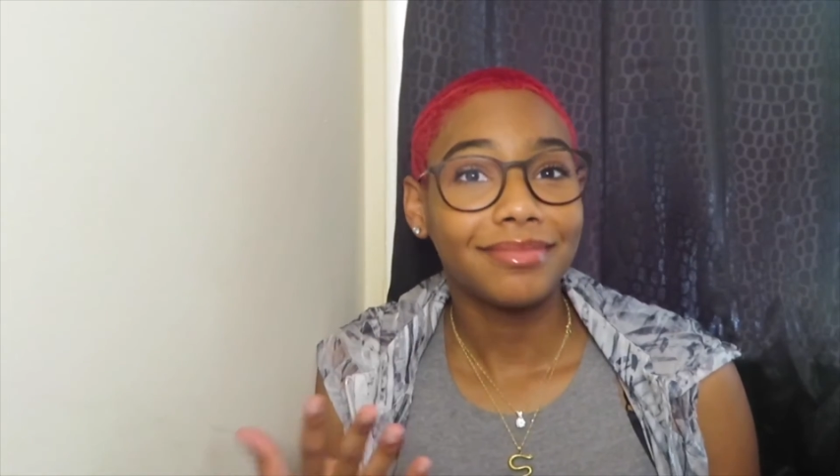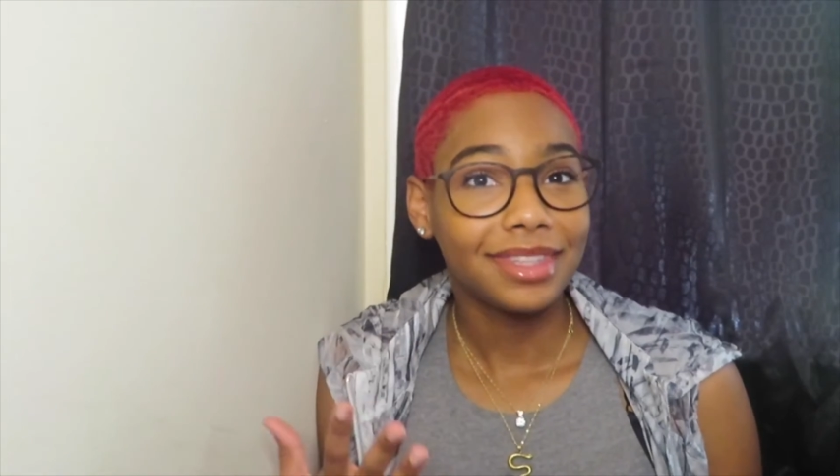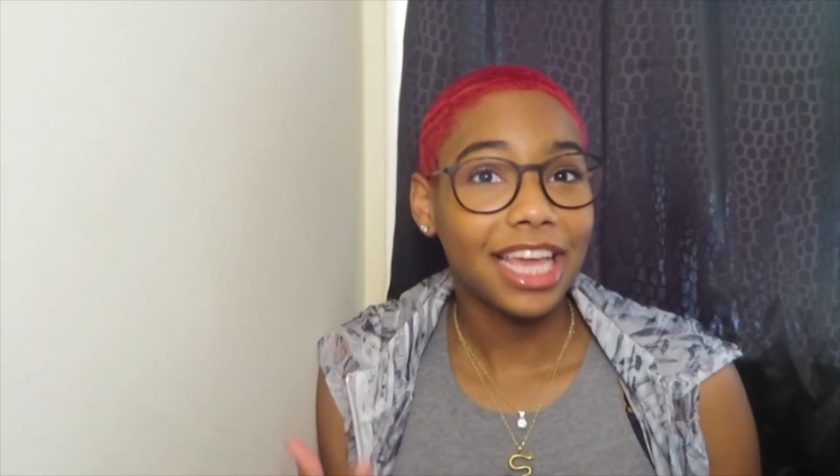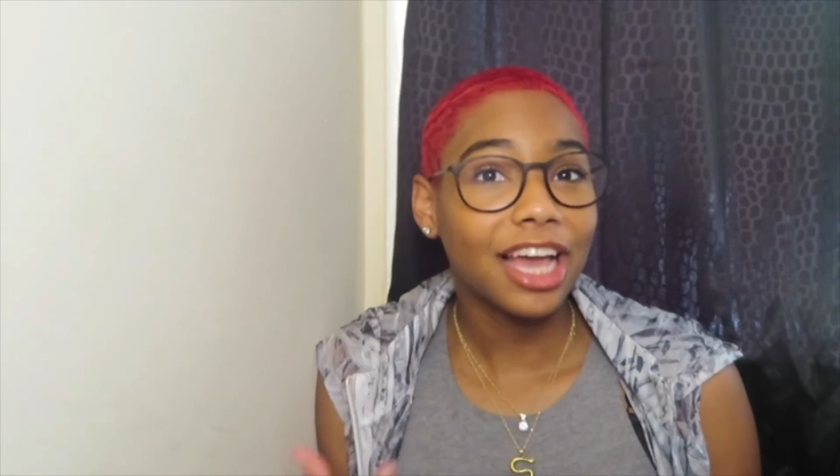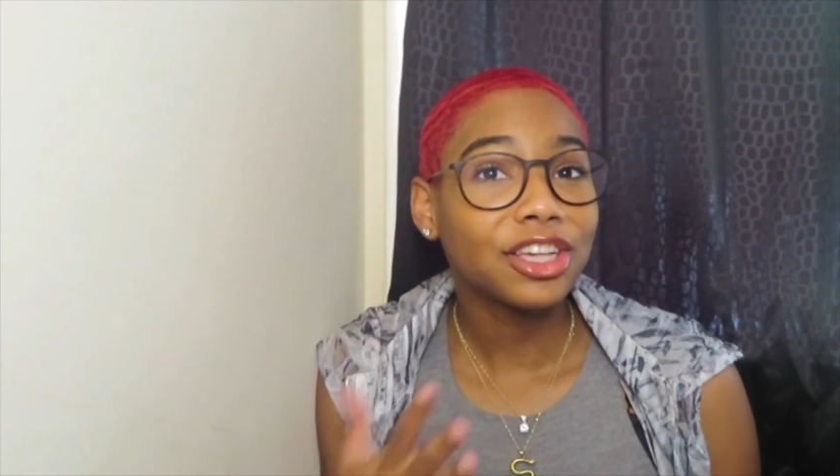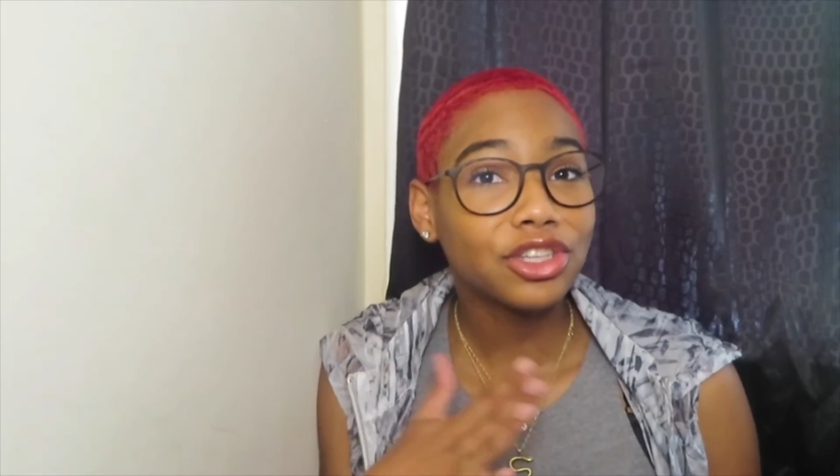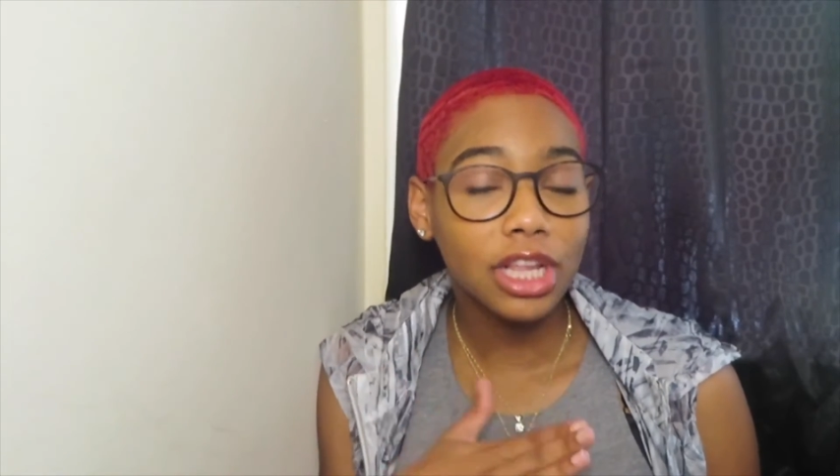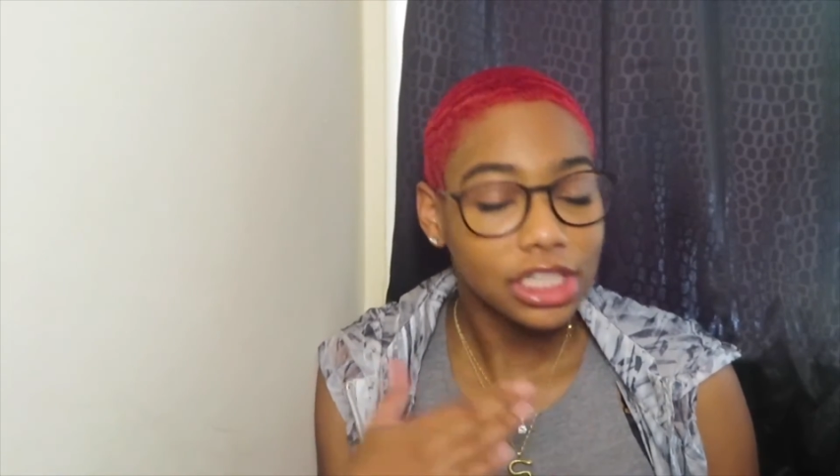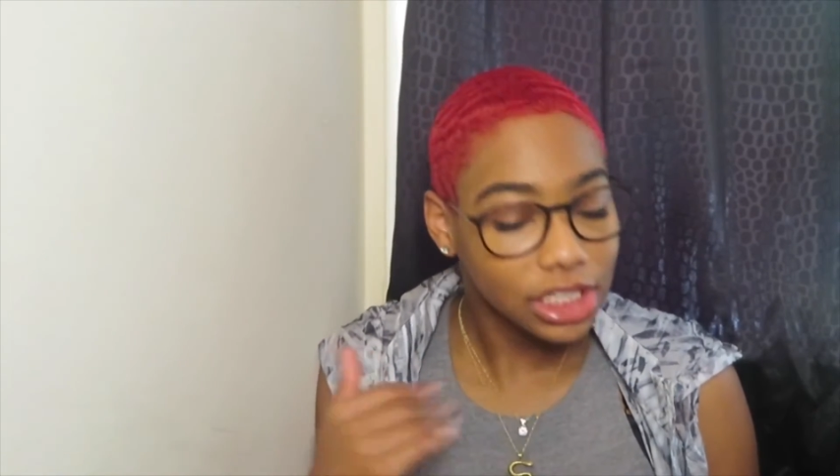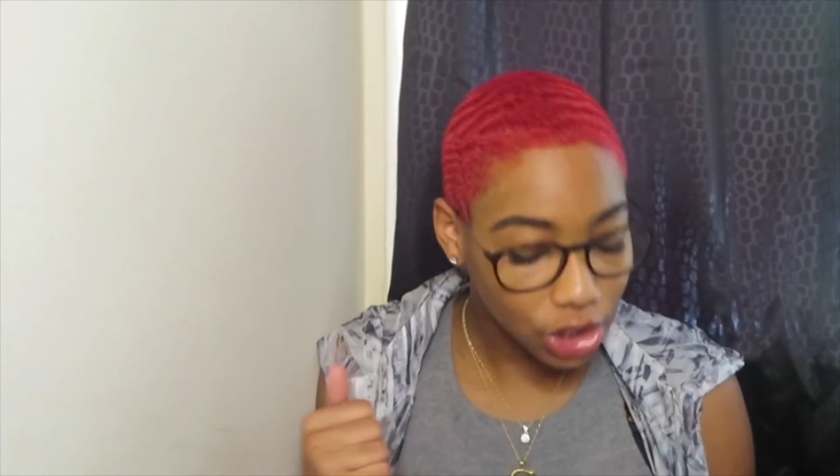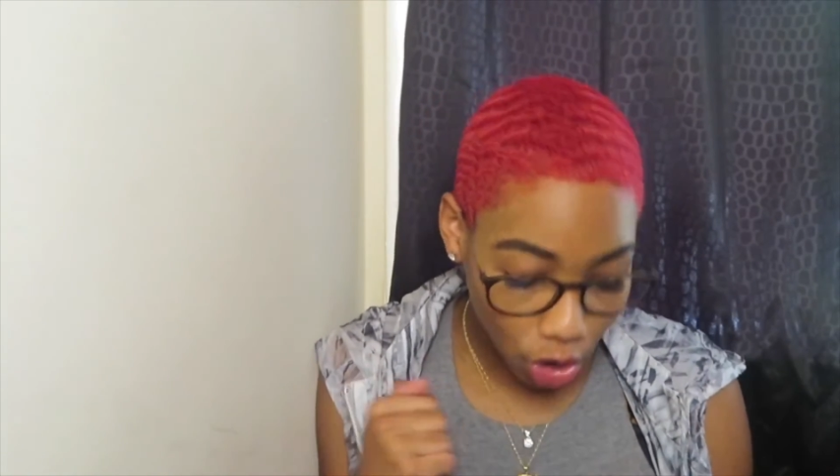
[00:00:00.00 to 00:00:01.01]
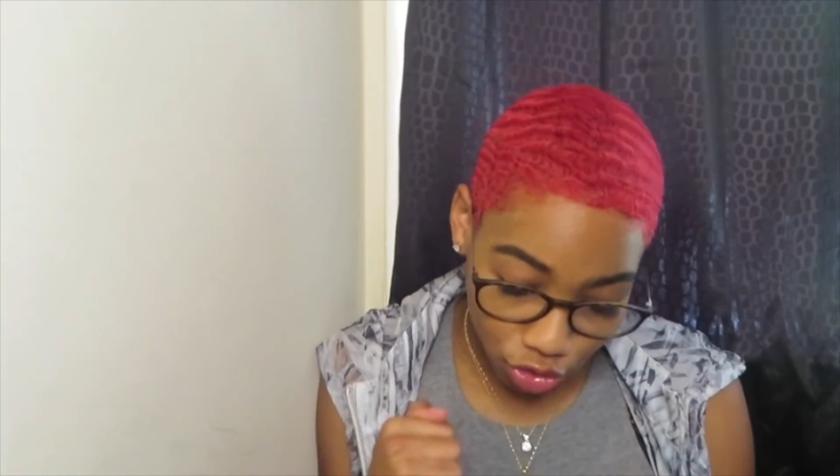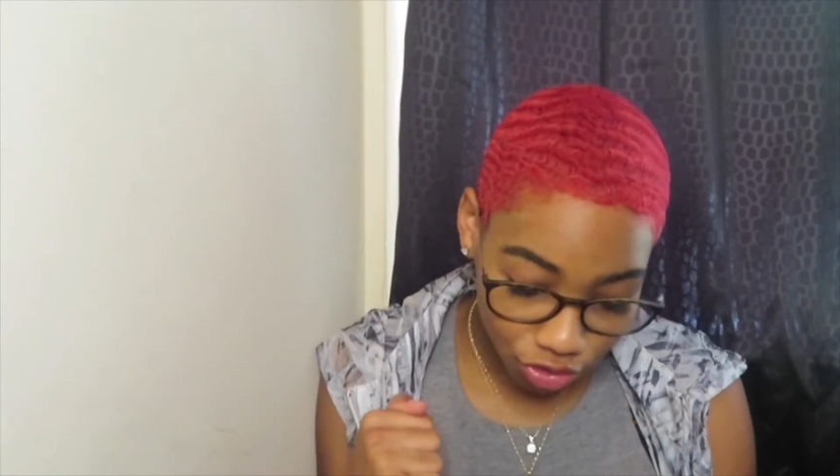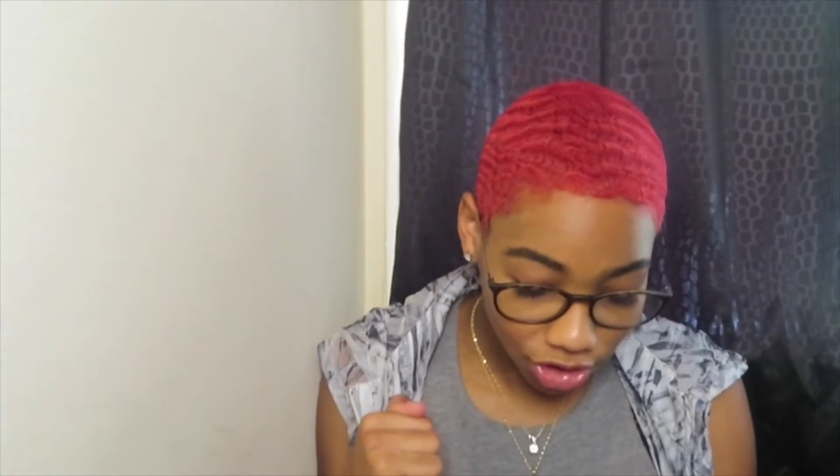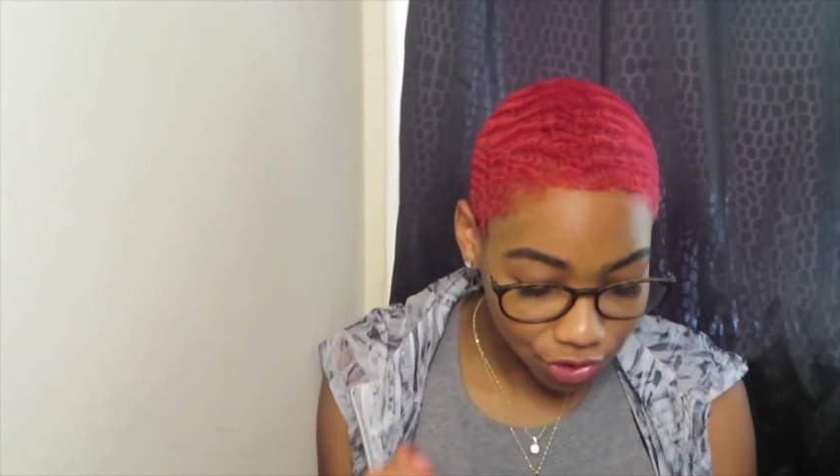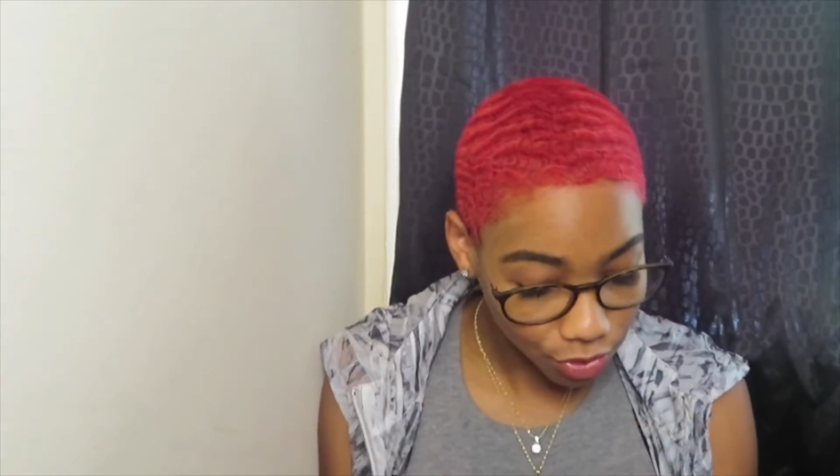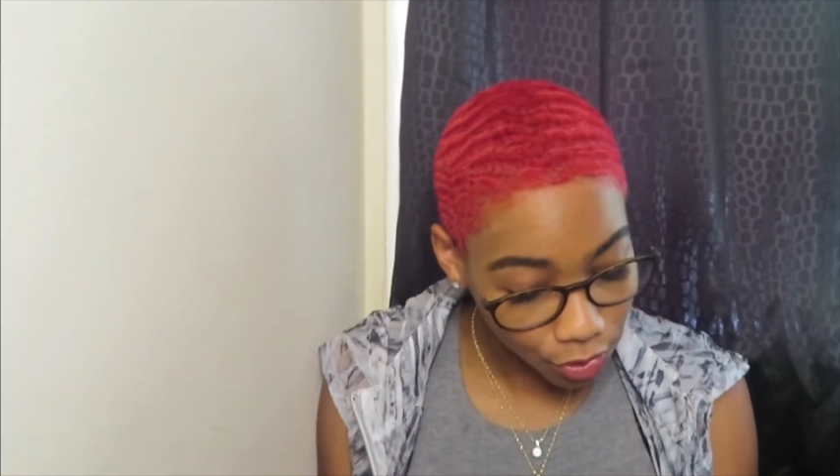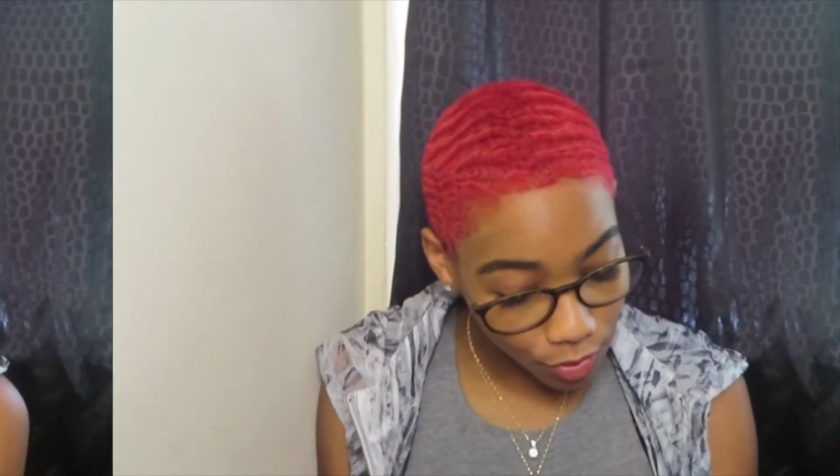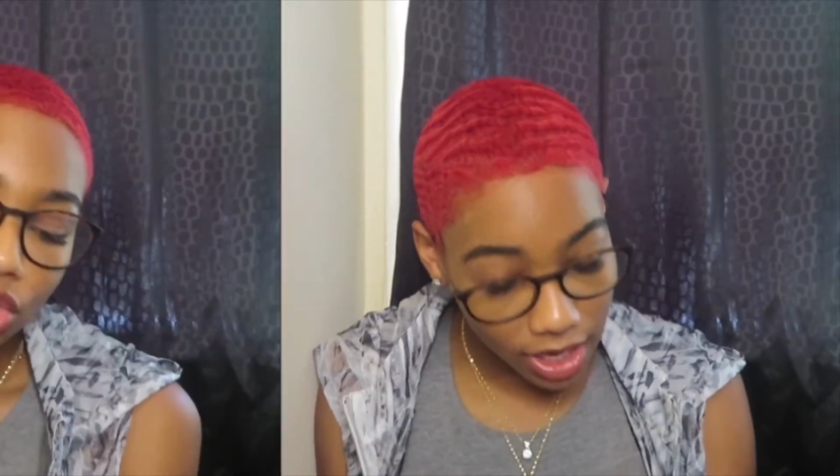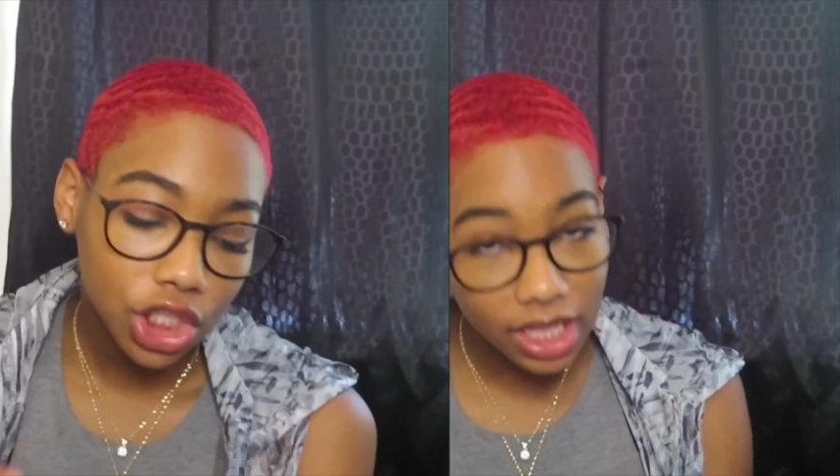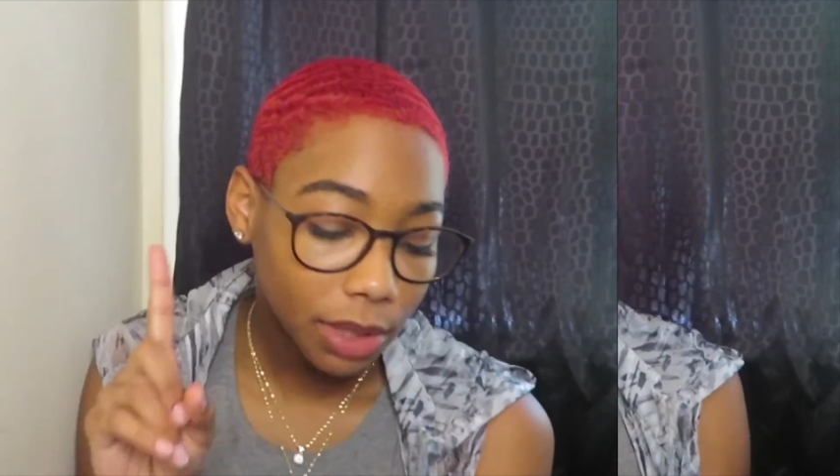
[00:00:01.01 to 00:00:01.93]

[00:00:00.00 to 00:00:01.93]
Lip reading: yeah, so let's just go through this real quick.